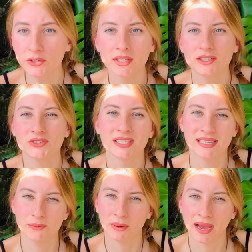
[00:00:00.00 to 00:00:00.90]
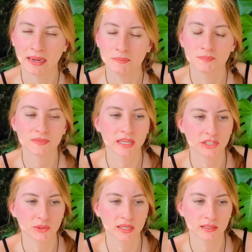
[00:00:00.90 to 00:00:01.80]
can use a heat pad and
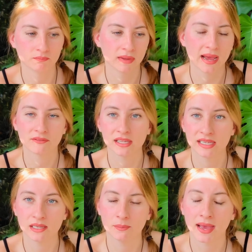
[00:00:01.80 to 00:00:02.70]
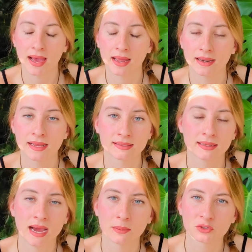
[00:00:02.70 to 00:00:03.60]
you can have the heat pad as an
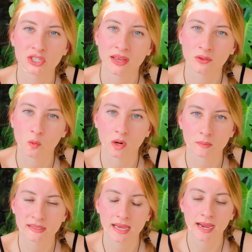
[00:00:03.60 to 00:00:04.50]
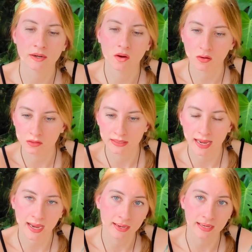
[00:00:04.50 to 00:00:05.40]
option on the warm side all
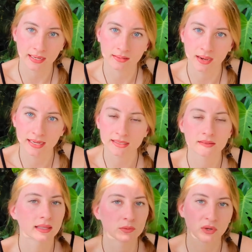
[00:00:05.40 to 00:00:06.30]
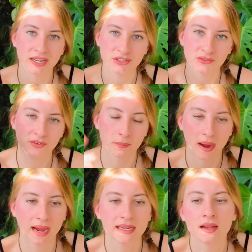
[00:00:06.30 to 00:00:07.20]
day and night. That's what I do for
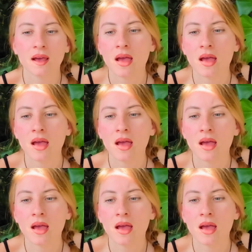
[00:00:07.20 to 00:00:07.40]
mine.